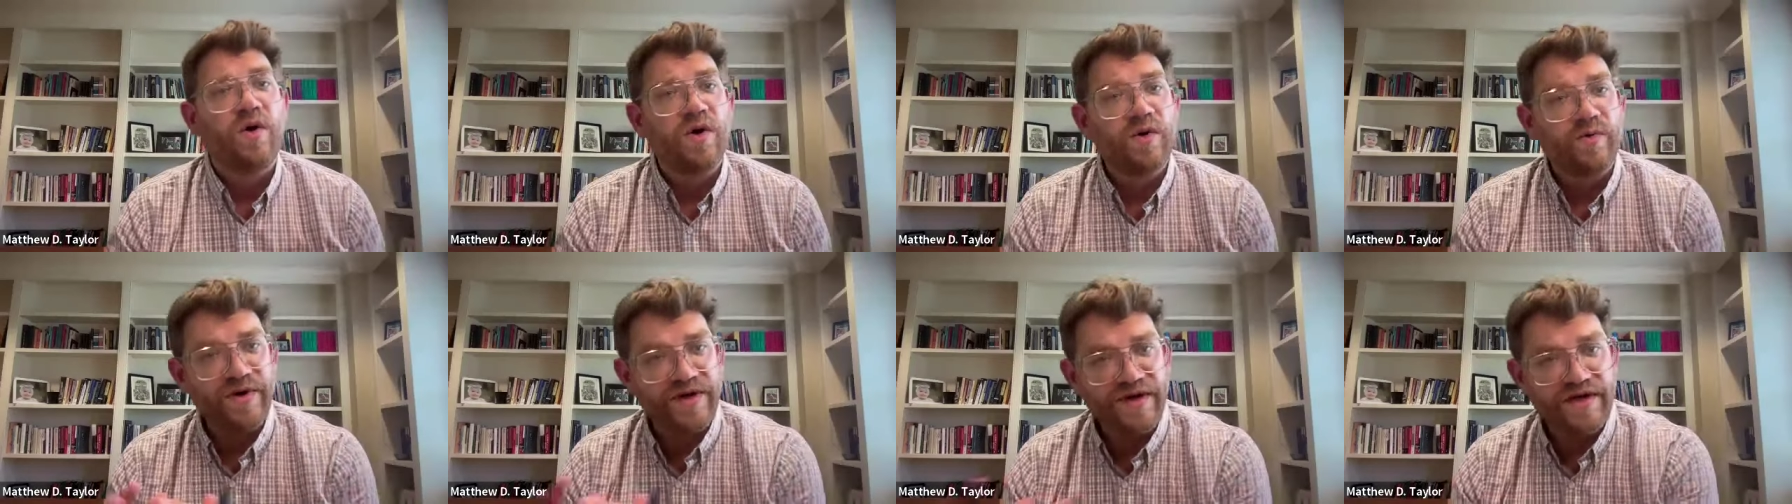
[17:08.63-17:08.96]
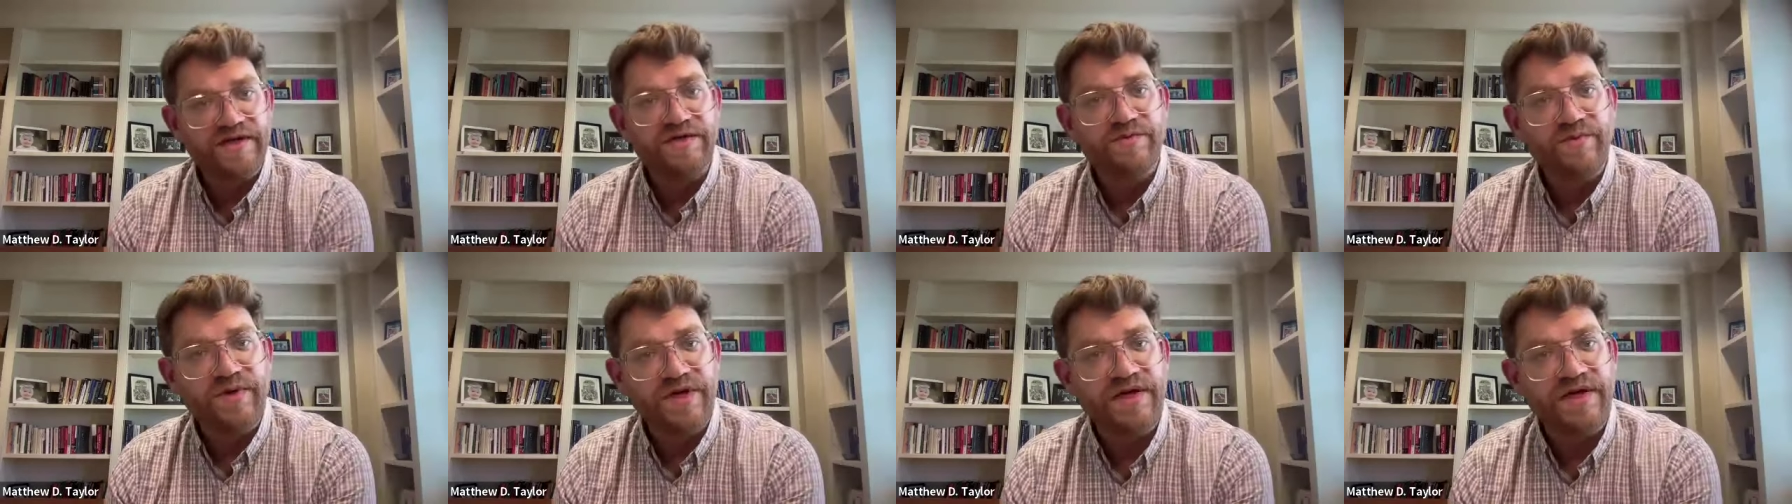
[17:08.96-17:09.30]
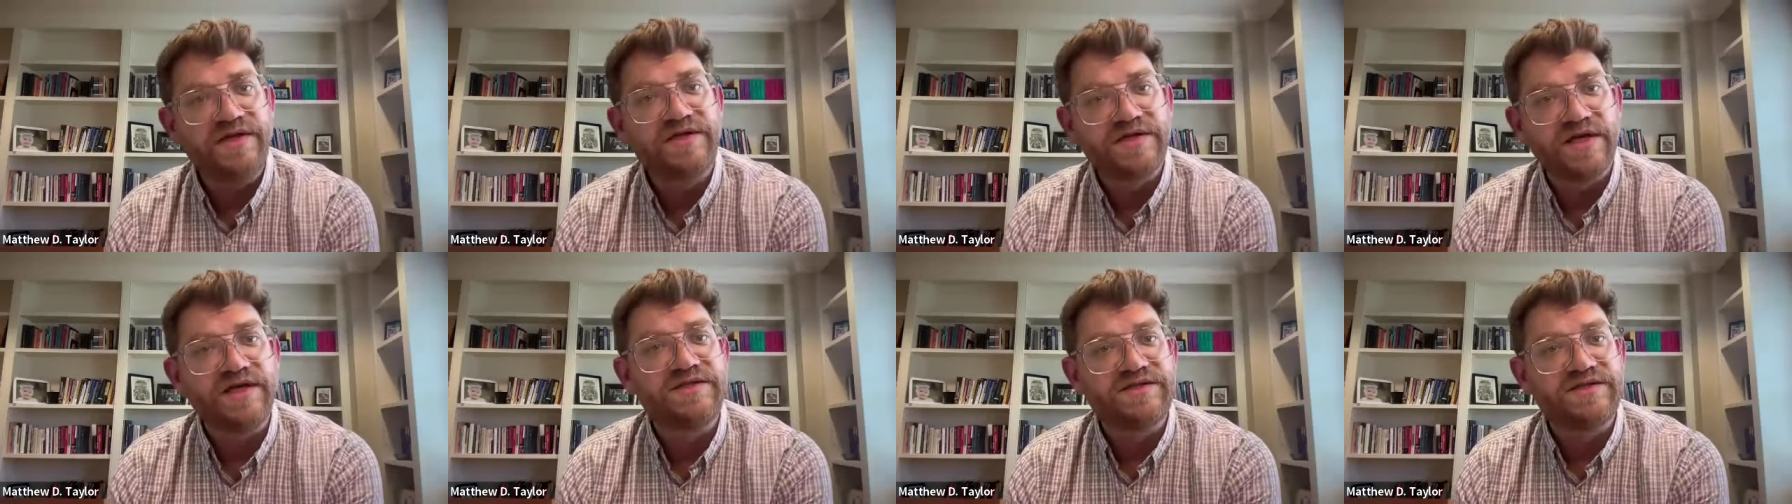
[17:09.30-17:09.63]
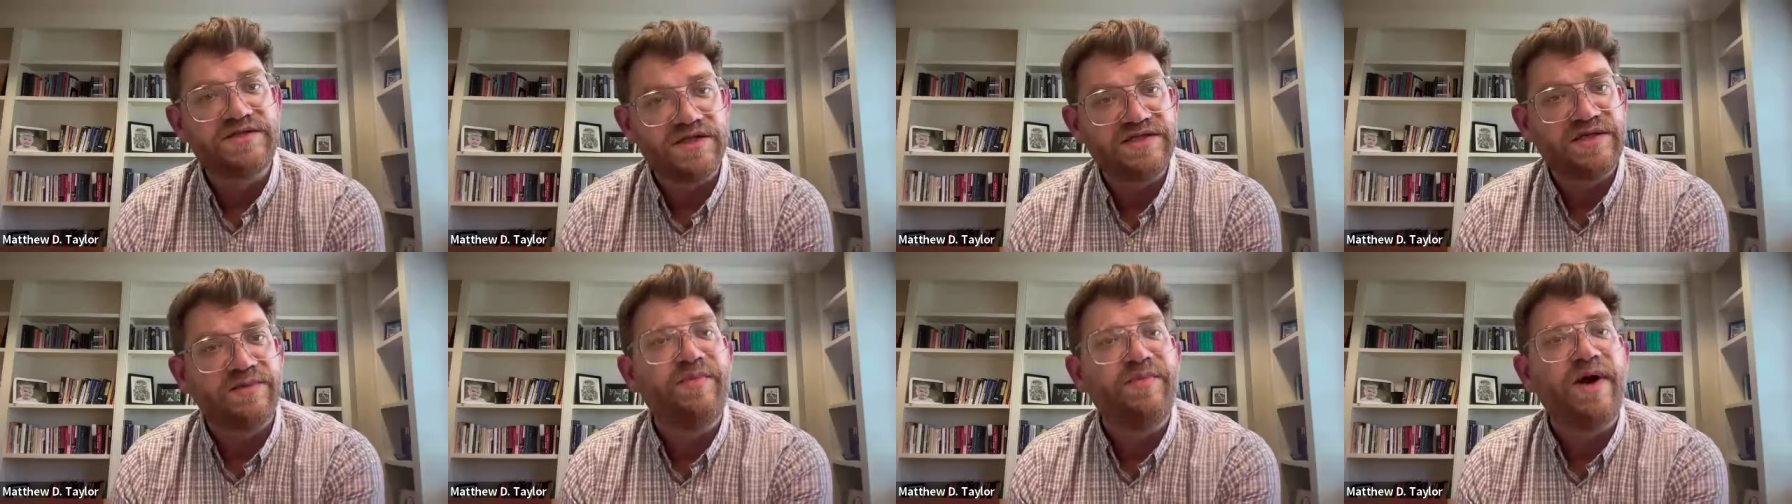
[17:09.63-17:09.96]
or we need we need to,
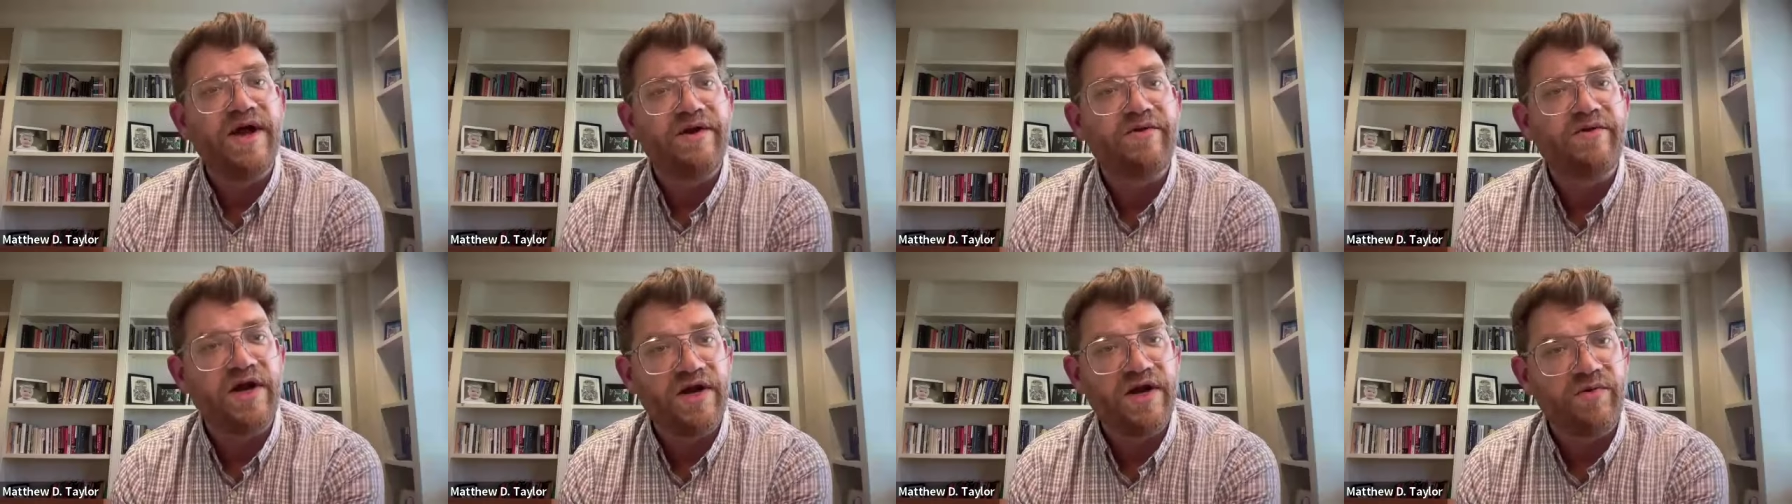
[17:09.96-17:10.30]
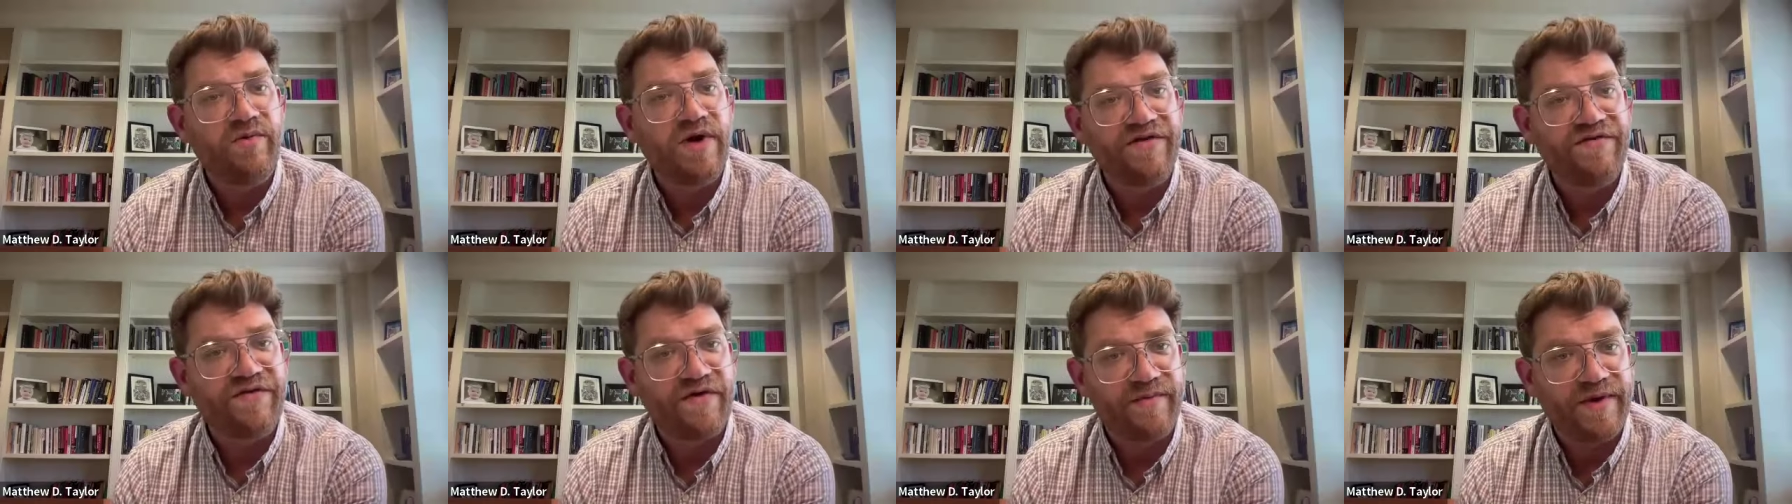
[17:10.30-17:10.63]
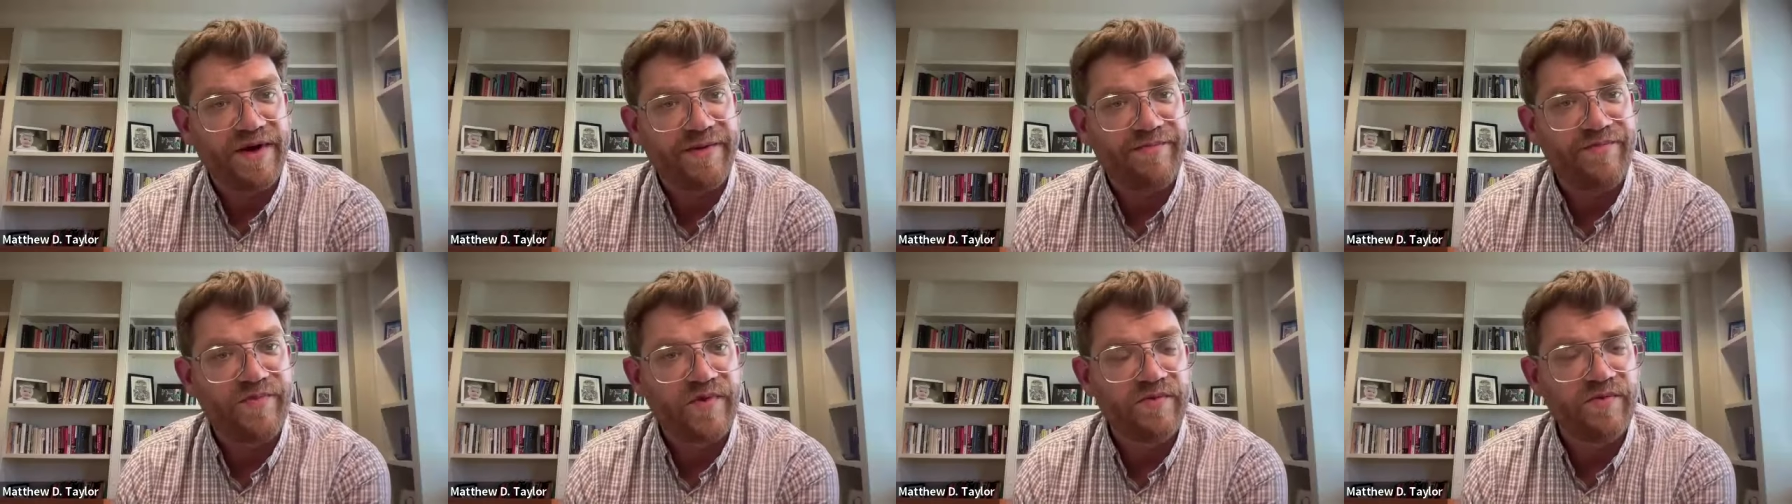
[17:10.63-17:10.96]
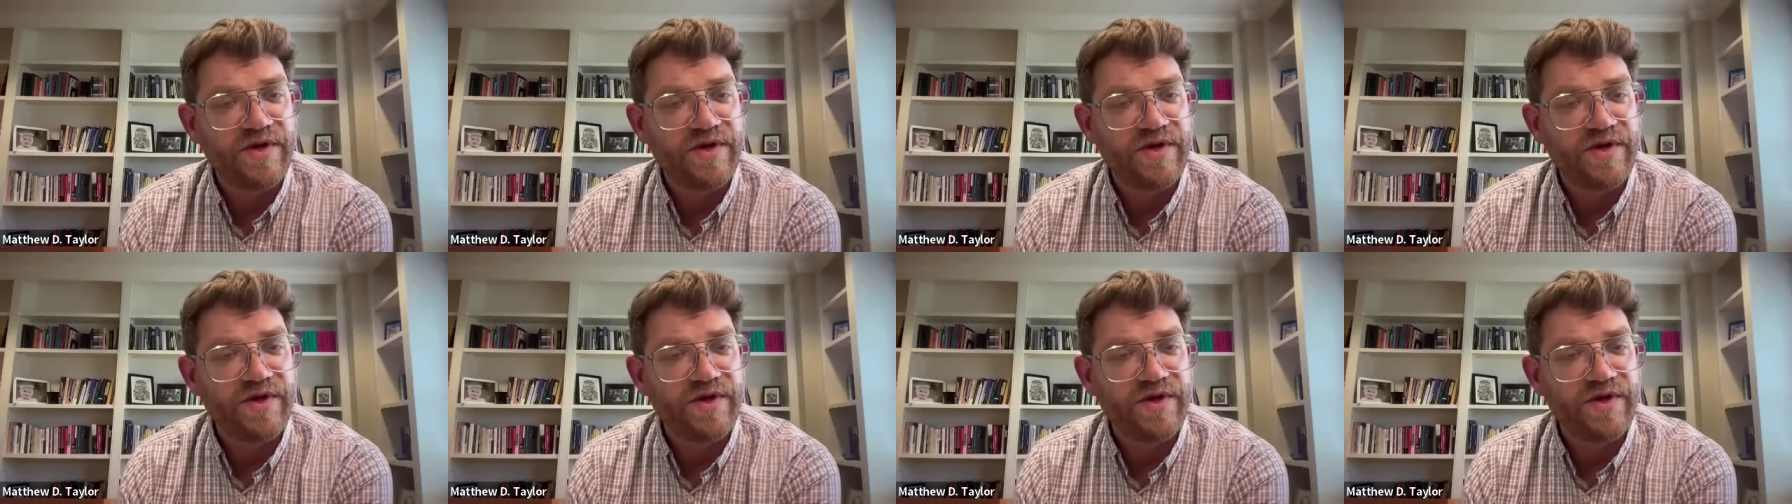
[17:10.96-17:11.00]
to, to migrate away from it